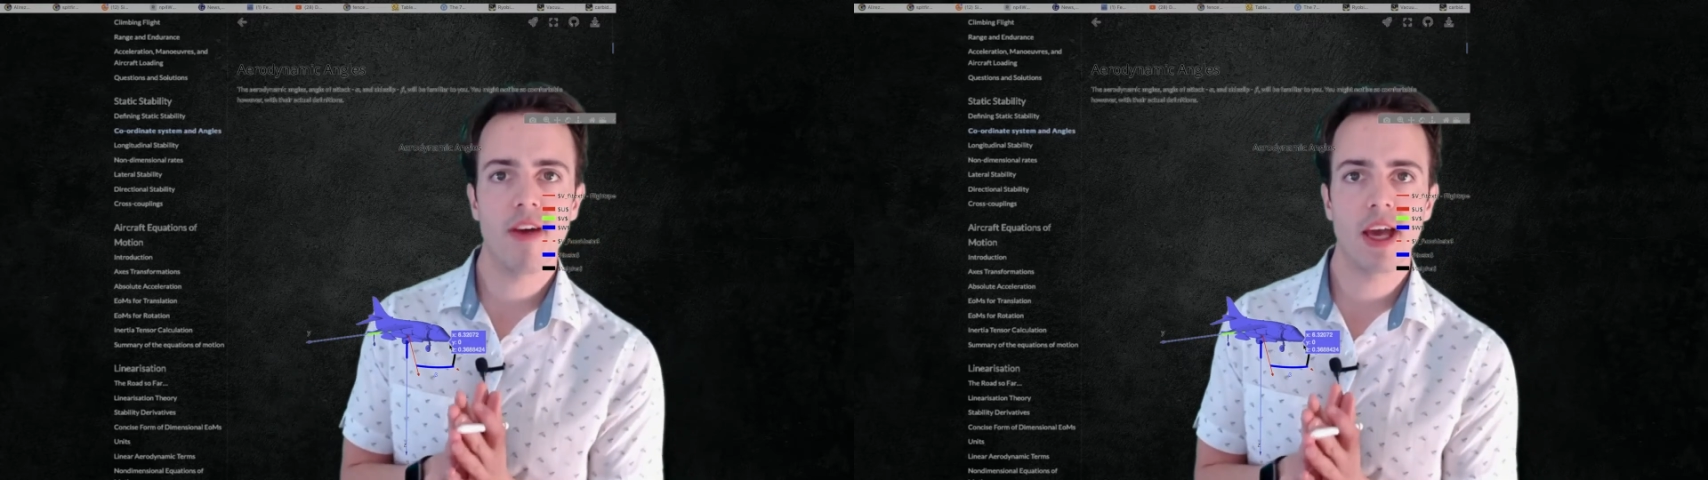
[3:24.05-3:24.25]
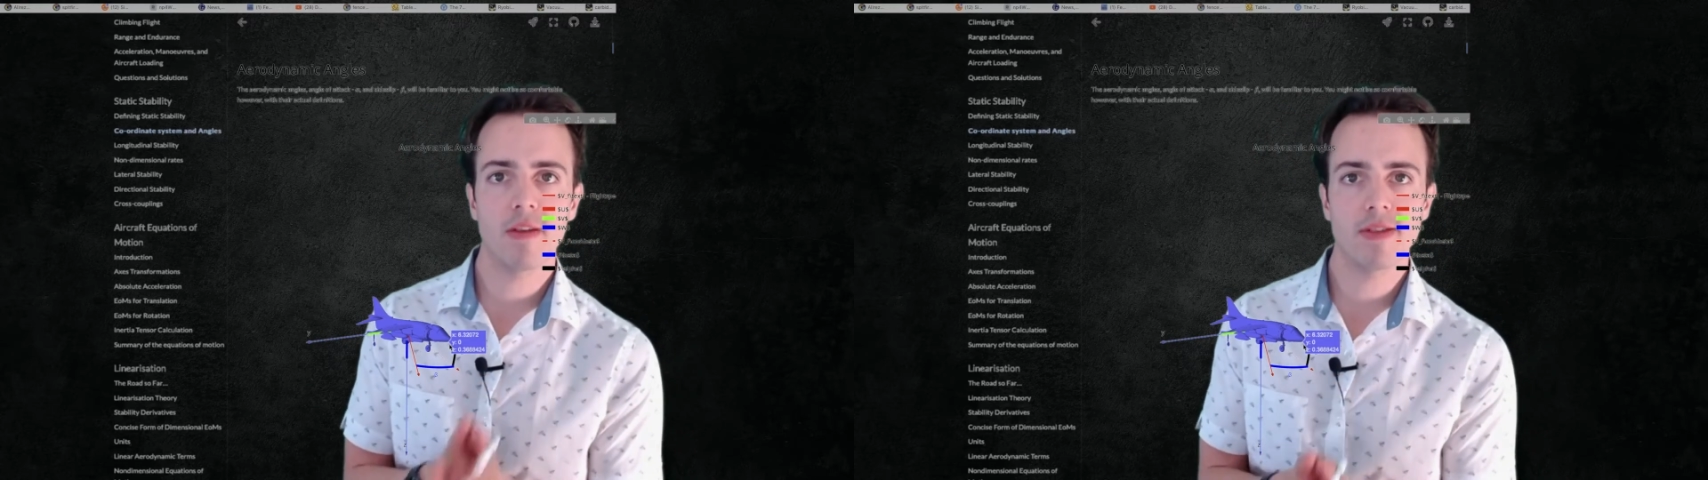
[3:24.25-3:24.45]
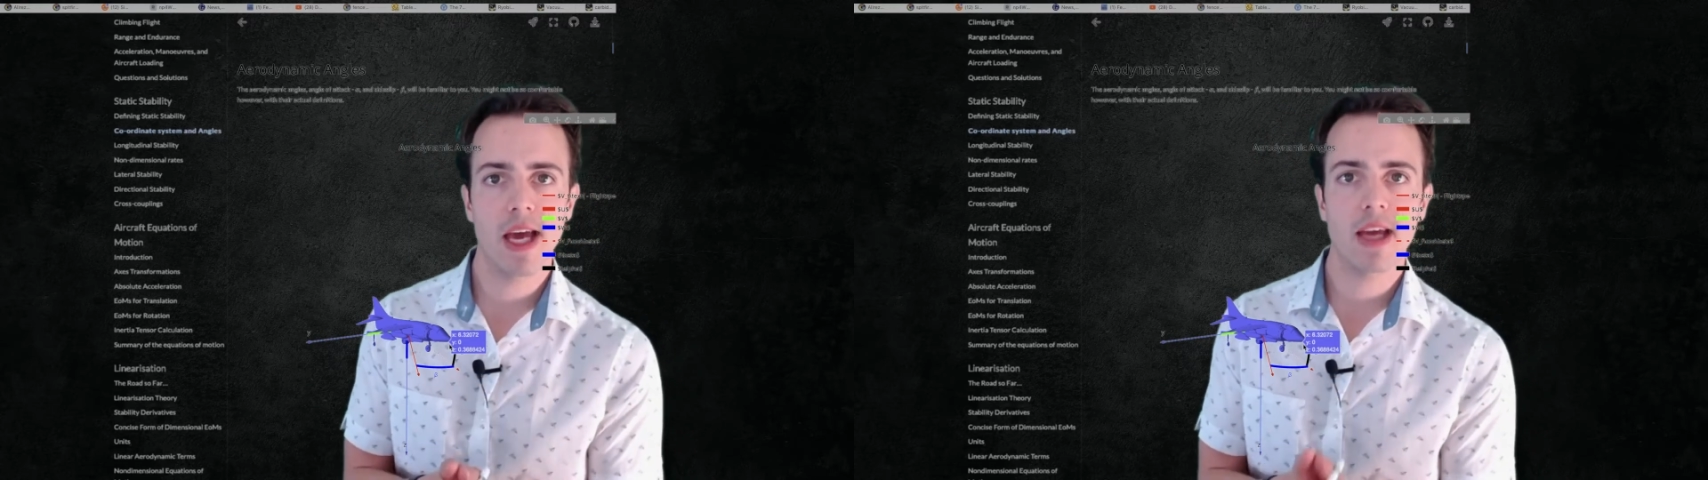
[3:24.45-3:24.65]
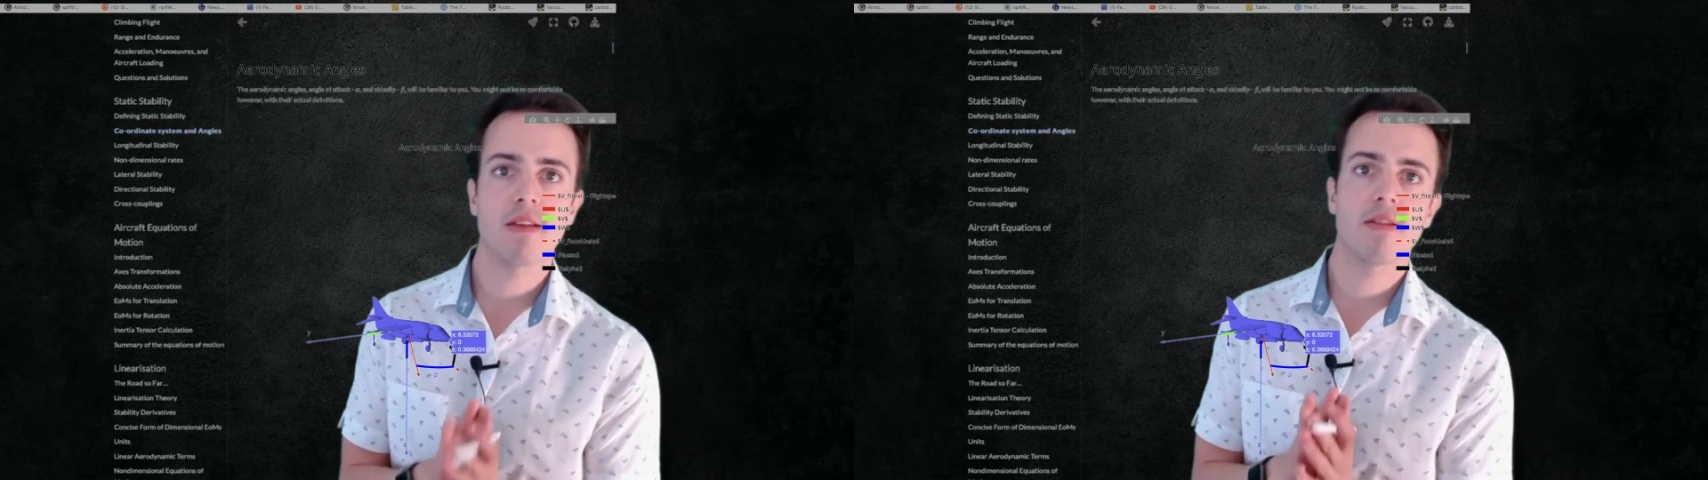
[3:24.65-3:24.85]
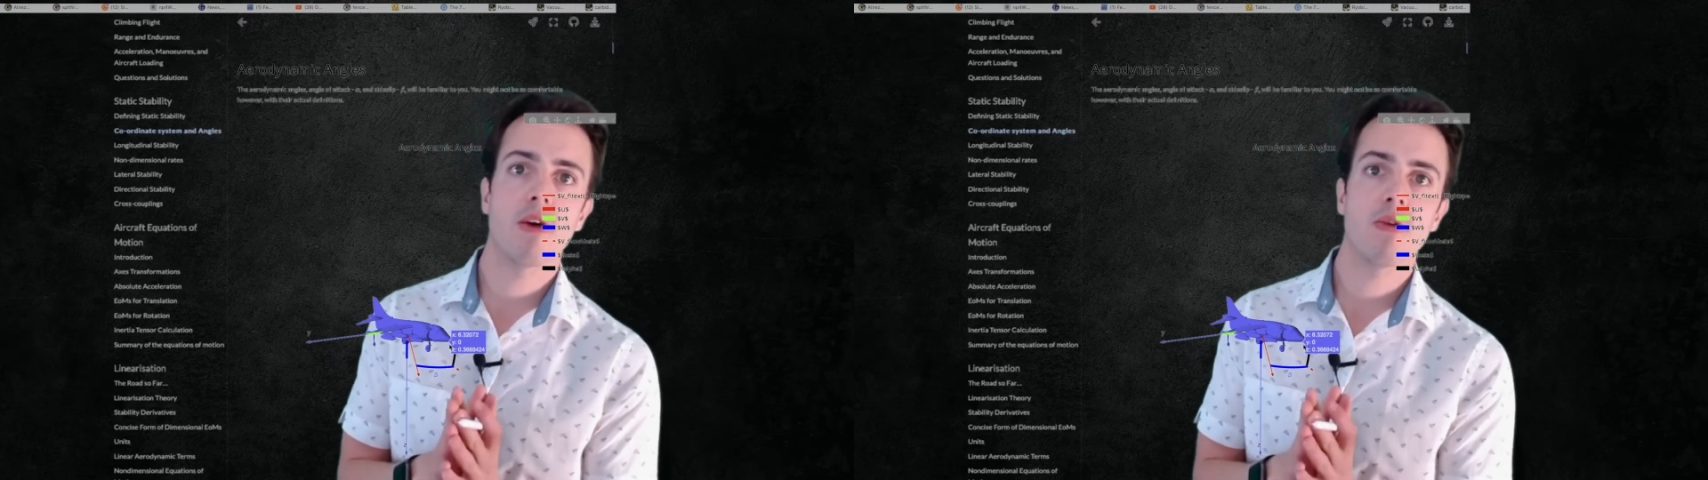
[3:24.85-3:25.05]
angle of attack is
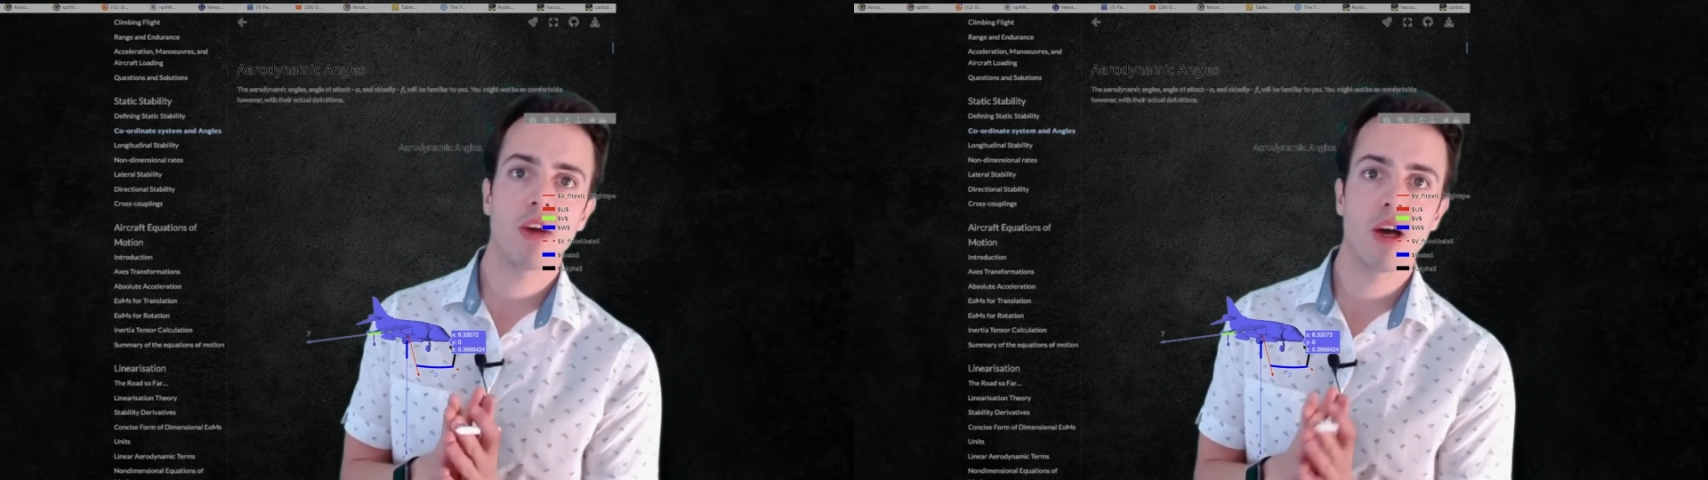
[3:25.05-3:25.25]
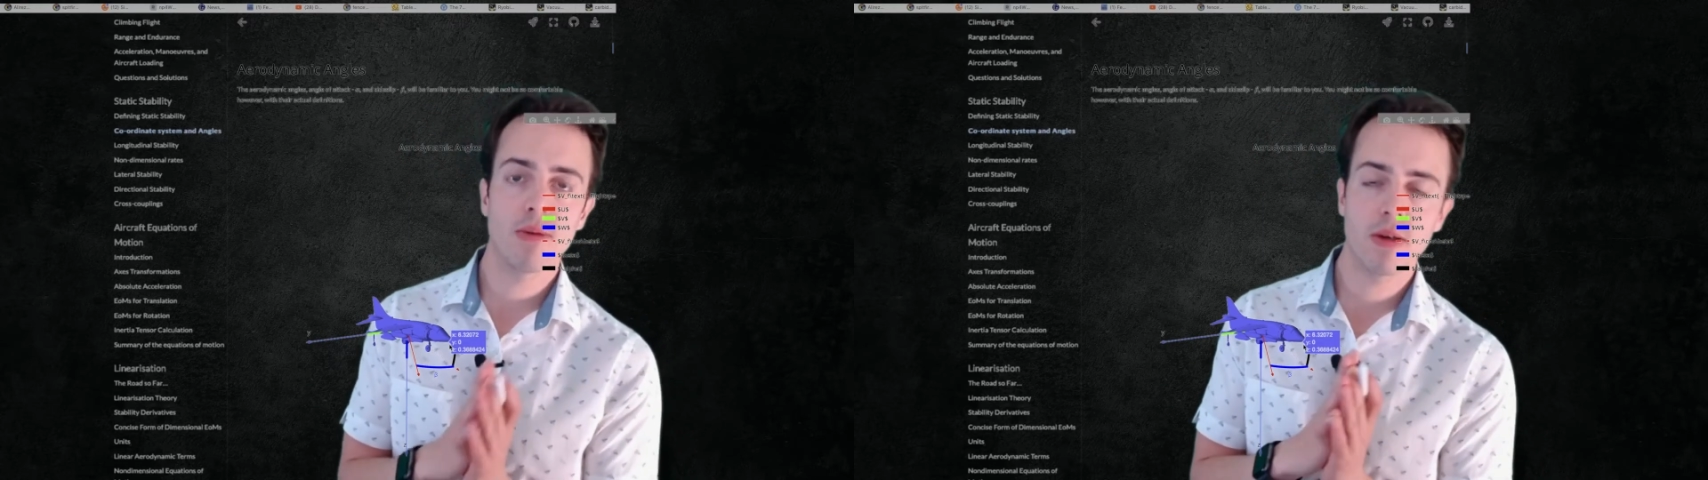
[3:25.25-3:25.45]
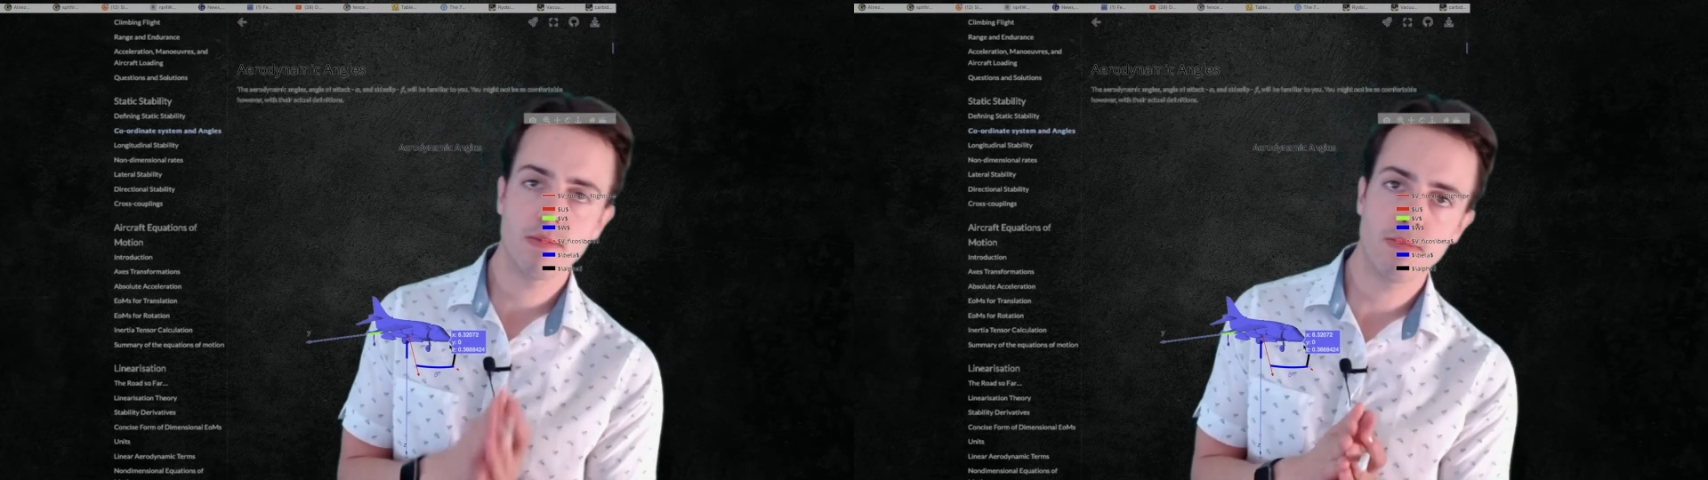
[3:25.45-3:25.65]
nose up,